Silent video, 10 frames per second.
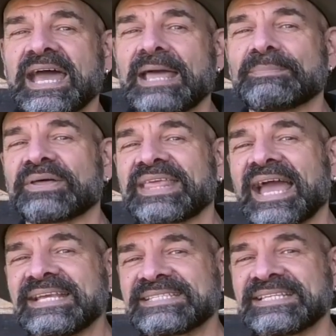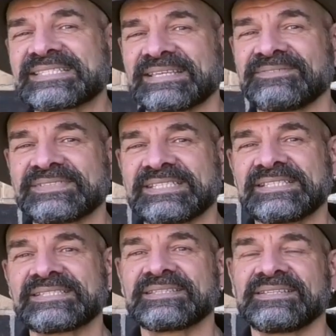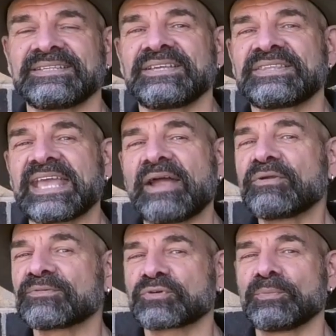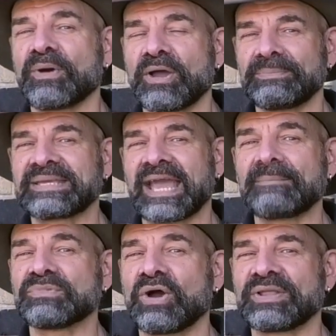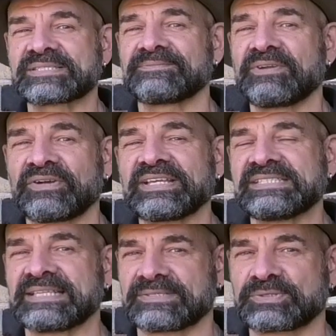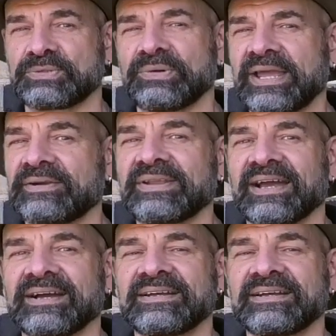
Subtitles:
and by the 1870s, the area of CREMORNE became known as a very industrial area.